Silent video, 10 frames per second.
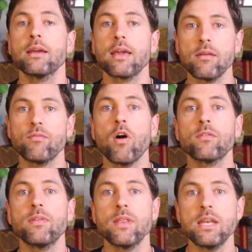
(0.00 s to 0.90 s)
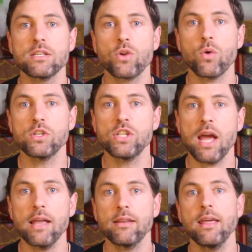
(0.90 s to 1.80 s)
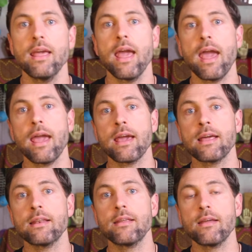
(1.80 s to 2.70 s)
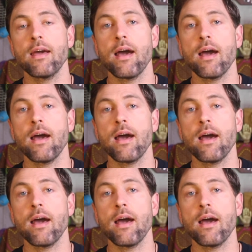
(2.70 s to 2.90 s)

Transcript: Get involved in the Discord chat. And